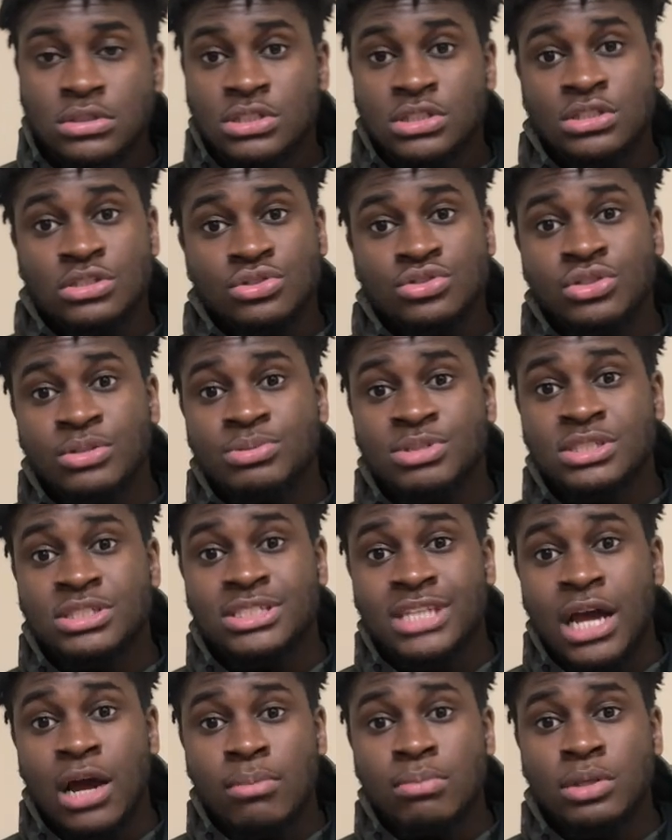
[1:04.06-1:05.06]
It's in the description
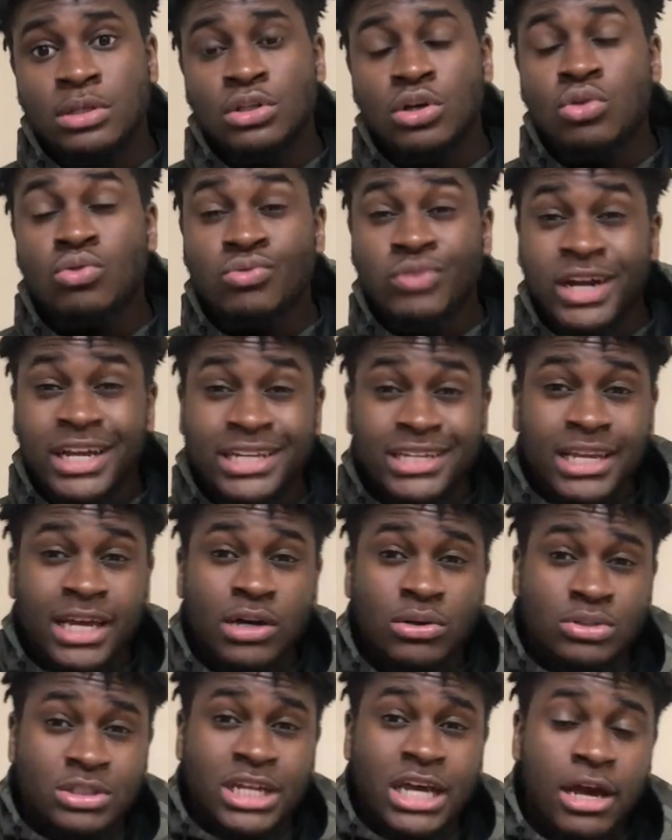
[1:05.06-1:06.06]
down below right
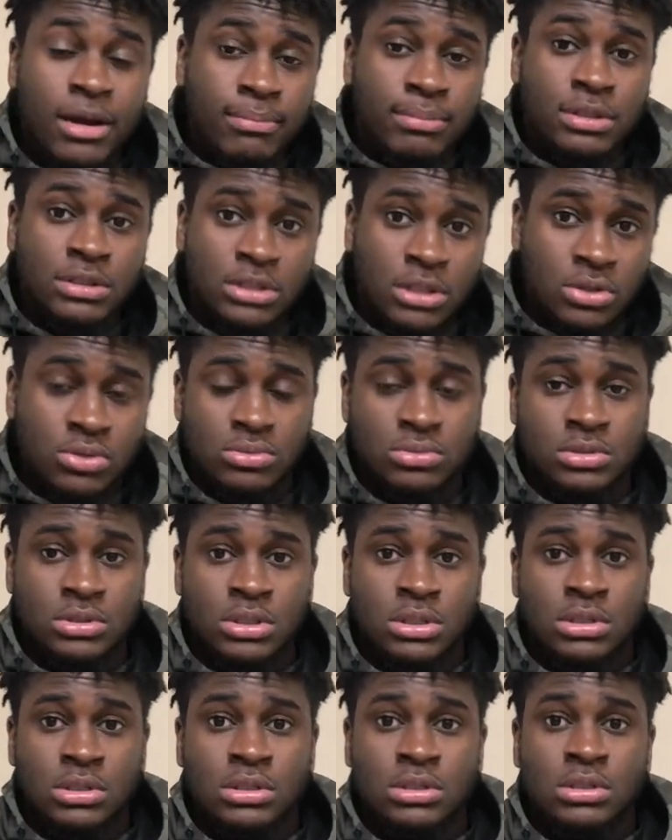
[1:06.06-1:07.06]
now. Down below.
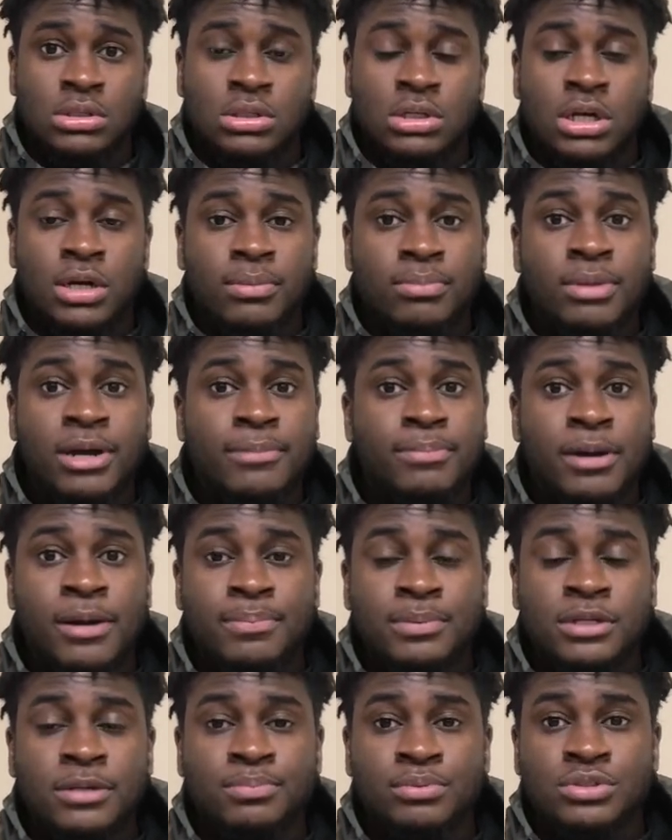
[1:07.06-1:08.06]
I'm not
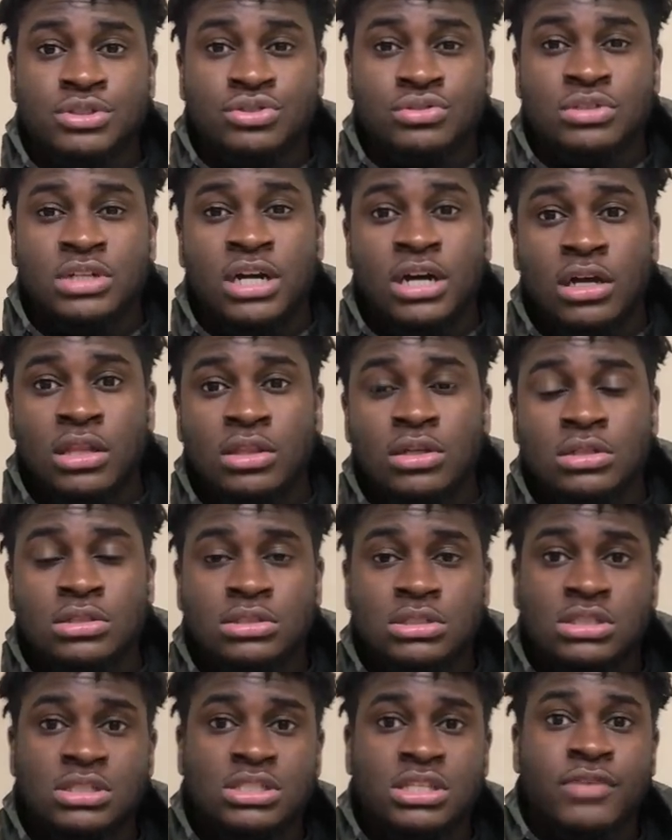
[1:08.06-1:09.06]
popping up on the screen how it looks.
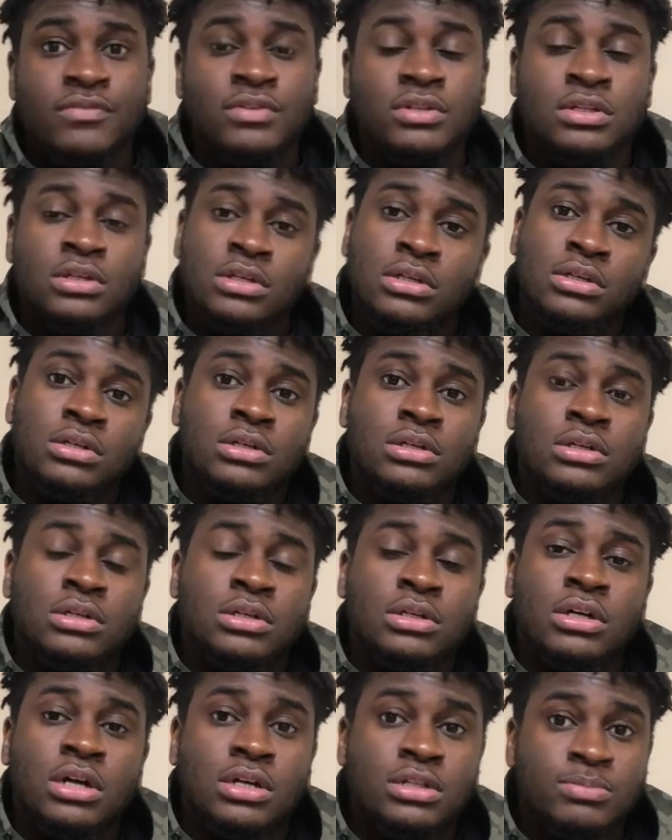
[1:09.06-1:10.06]
C7.
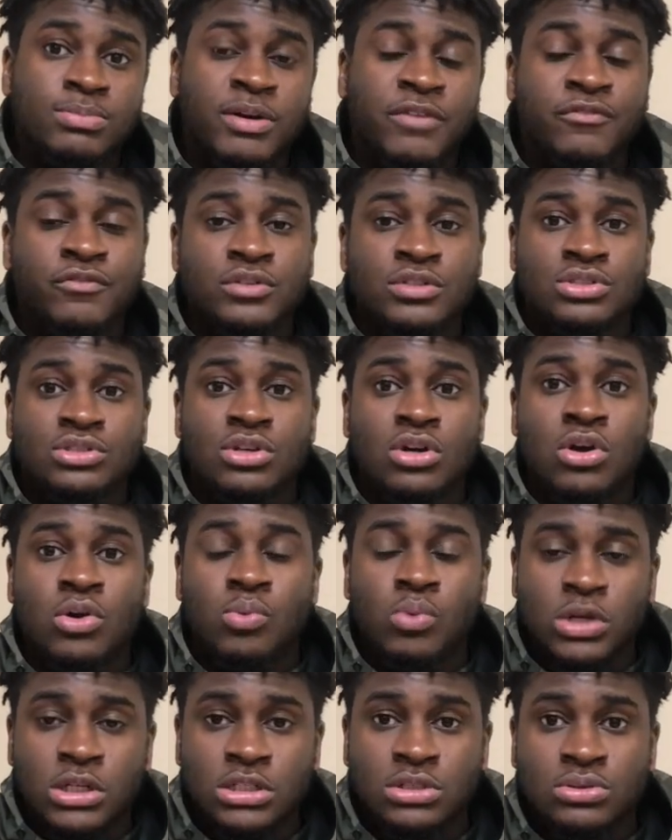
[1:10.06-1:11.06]
Got my first
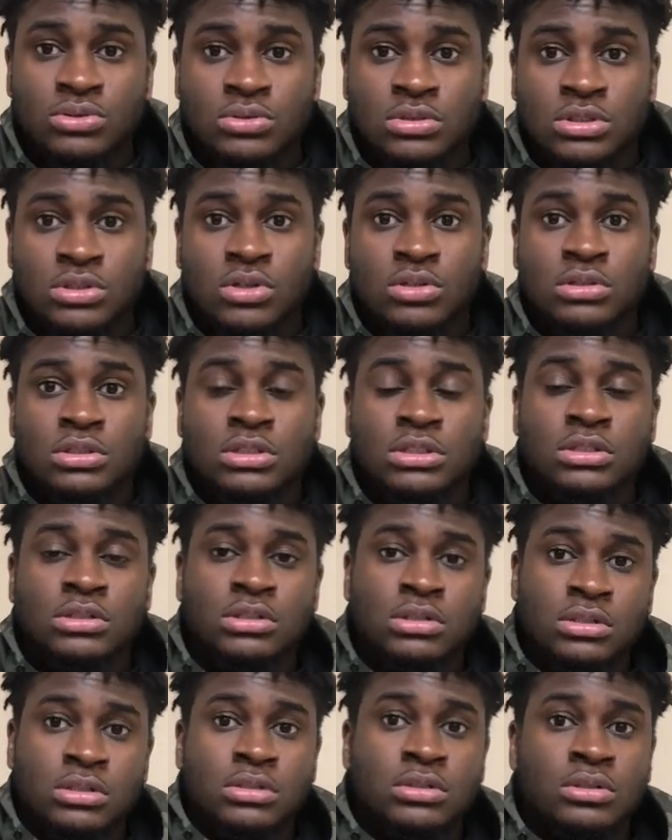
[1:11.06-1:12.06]
song, What It Do, is on there.
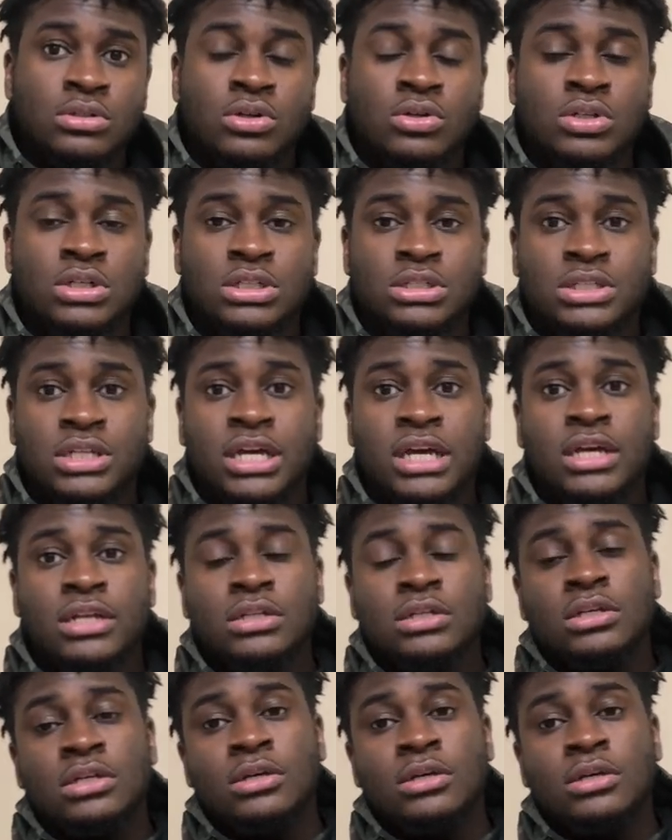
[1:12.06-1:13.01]
Go get that.